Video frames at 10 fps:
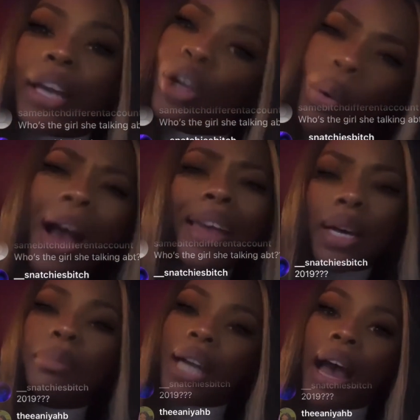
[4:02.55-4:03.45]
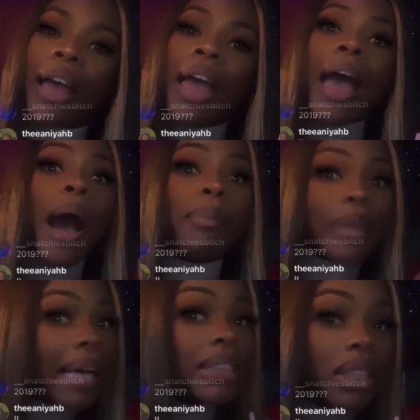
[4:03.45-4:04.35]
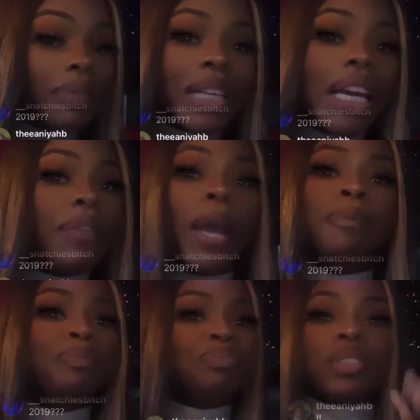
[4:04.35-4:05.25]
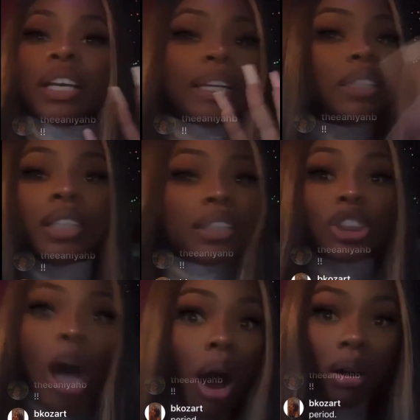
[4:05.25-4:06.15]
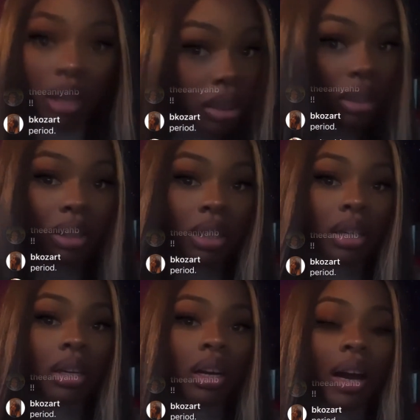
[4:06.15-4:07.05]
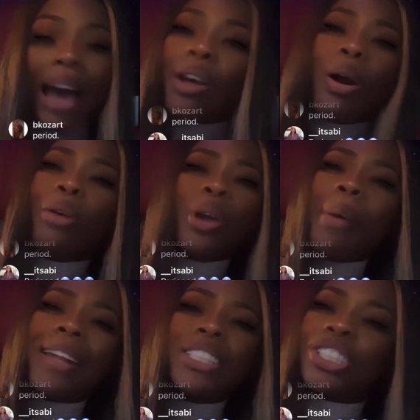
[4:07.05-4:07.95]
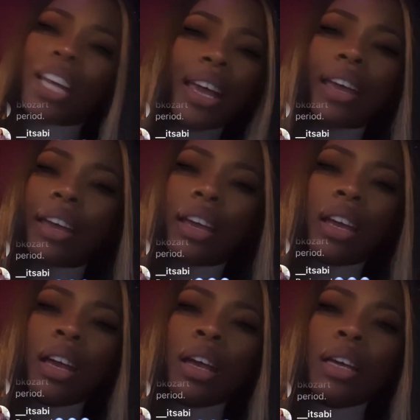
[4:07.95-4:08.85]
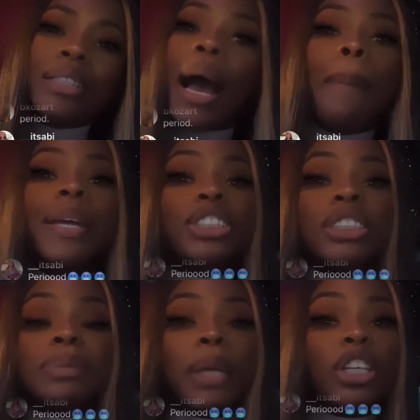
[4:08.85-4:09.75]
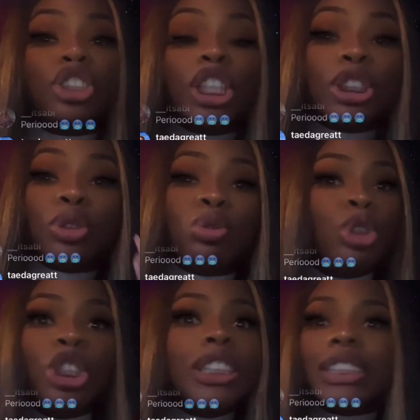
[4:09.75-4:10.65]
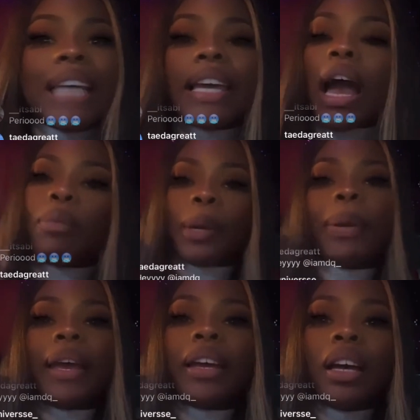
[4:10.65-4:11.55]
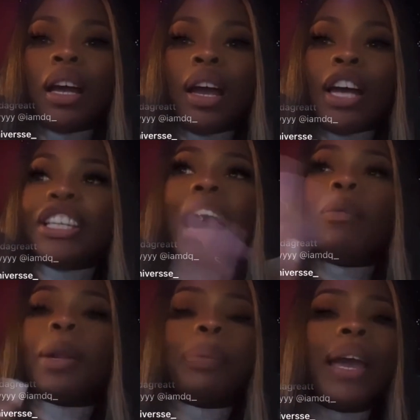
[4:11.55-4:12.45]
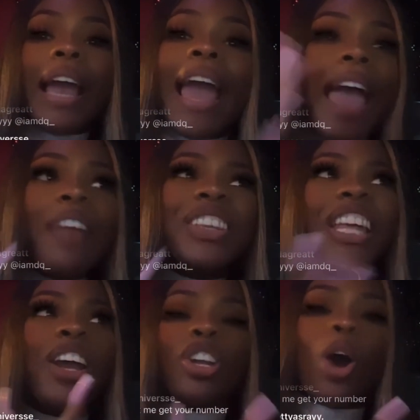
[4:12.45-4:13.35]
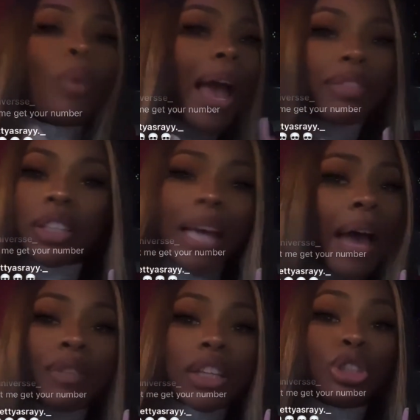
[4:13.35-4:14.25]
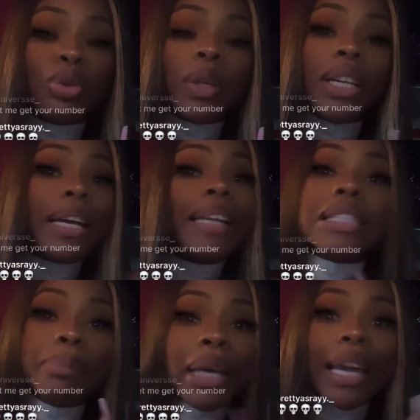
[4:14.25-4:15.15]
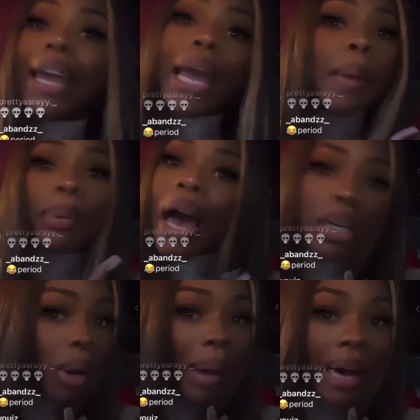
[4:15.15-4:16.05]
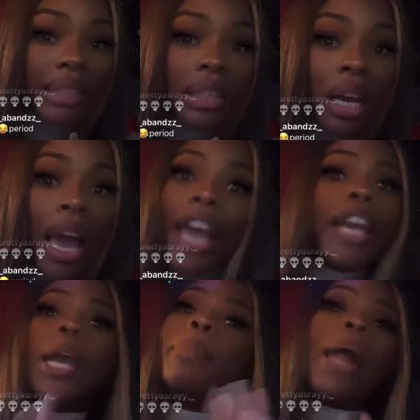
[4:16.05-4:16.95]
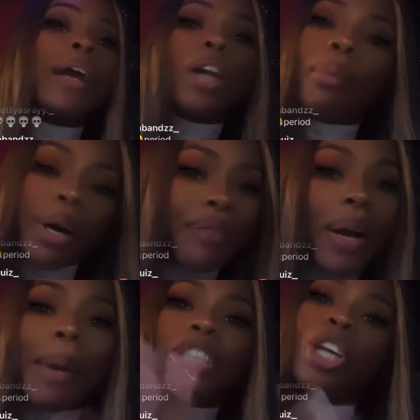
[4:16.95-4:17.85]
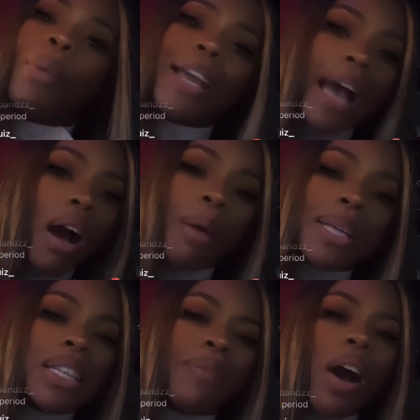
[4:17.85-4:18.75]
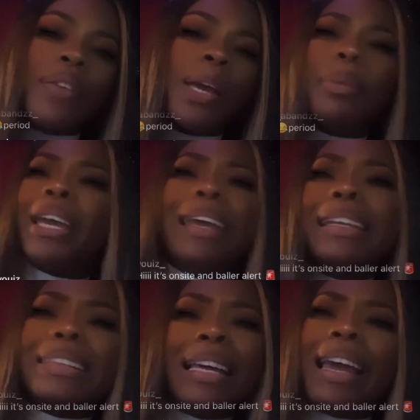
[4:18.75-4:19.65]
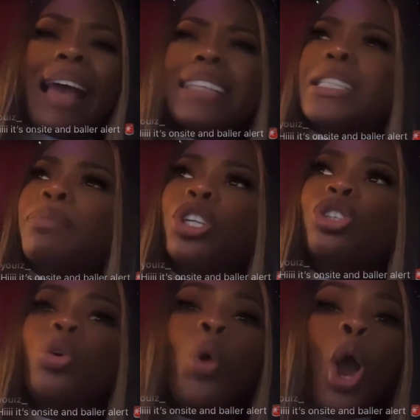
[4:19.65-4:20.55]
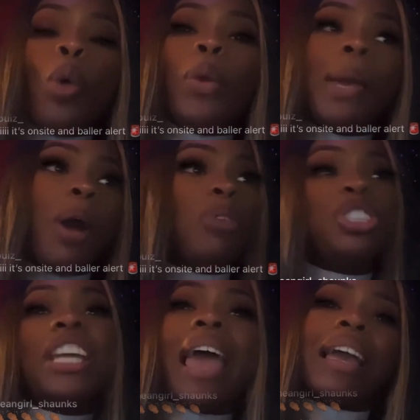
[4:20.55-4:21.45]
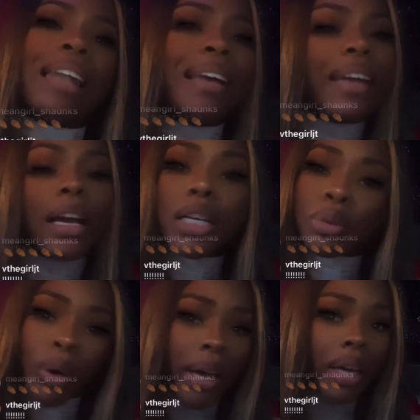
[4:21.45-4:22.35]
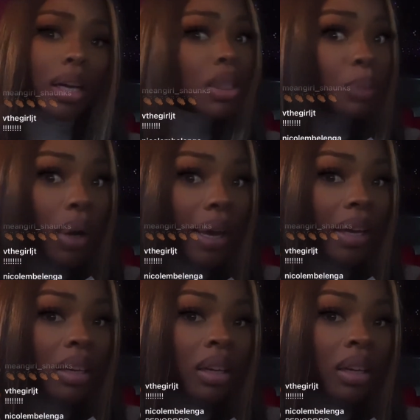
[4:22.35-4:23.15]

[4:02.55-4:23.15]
No, I am not. I'm nice enough to even talk. I don't owe nobody shit. Y'all bitches be just just say y'all wanna pick. Y'all wanna pick. And everything don't have to have nothing to do with a nigga. This is me. He ain't block nobody. He ain't block no motherfucker body. So why y'all always involving him in anything that got something to do with him? Oh, she acting like that. Cause what? Cause what?